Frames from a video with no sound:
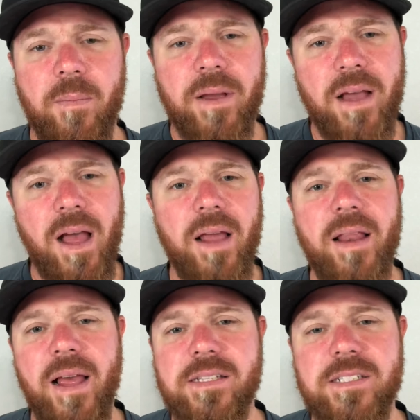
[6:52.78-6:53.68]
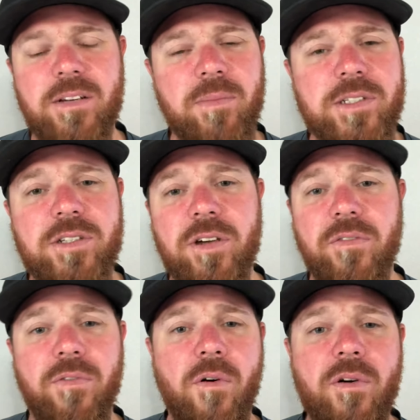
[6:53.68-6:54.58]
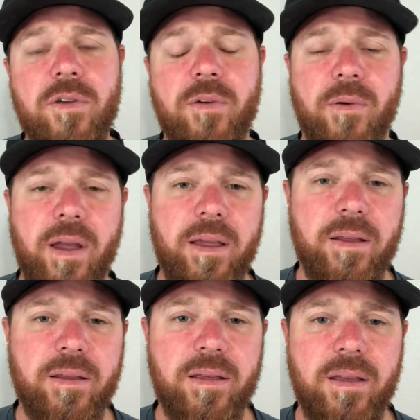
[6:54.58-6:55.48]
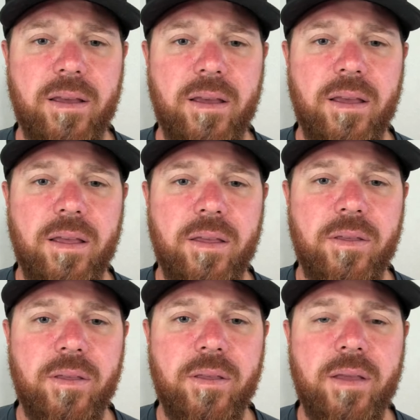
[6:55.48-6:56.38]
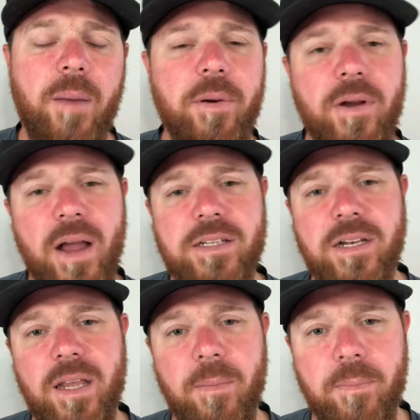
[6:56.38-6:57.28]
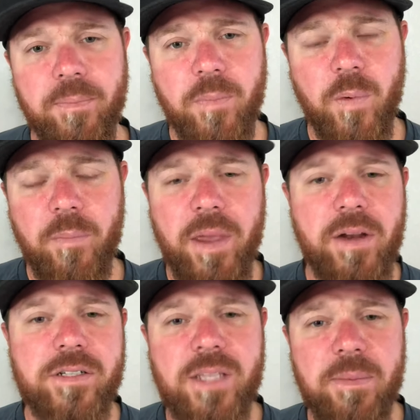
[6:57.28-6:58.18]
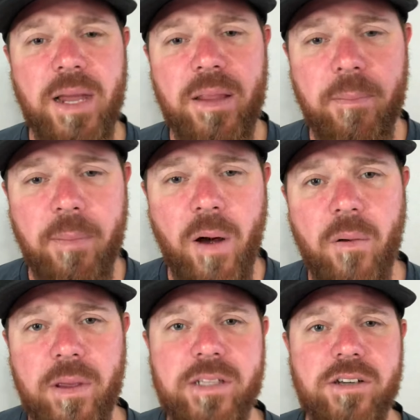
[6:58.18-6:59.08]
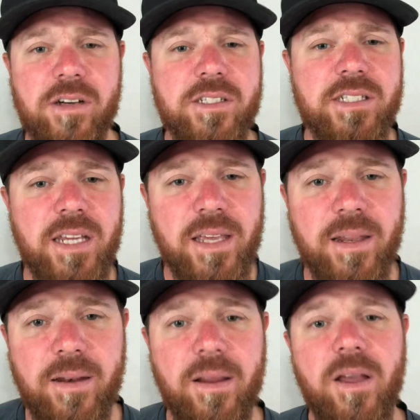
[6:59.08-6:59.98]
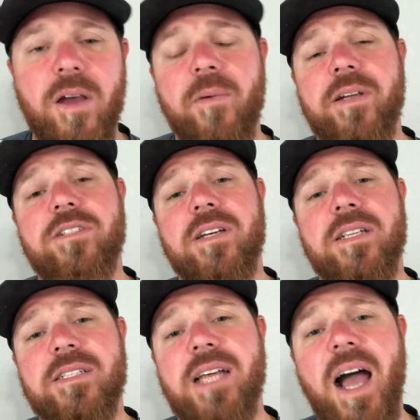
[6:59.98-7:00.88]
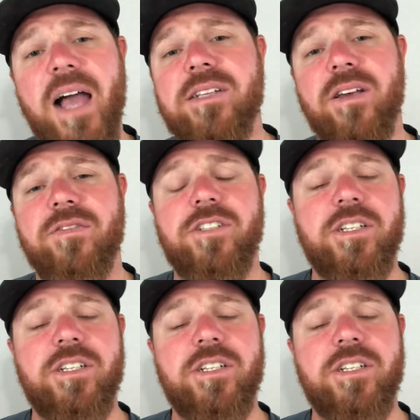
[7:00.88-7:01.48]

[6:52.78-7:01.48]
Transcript: But God has so much good for you, right? You got to put your eyes on him. When Peter stepped out of the boat, he started sinking when he took his eyes off